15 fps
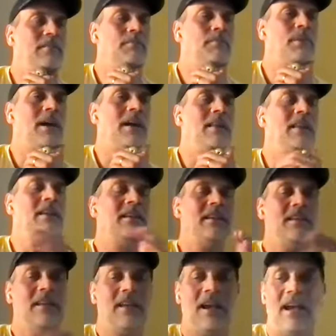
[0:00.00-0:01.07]
and pilot,
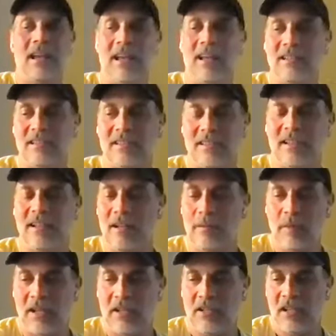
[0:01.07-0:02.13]
and I got to sit
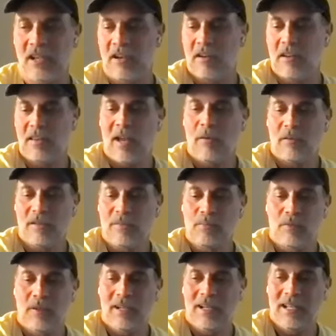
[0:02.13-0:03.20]
in my chair, and that was
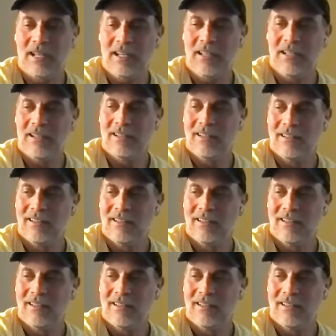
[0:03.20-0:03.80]
pretty.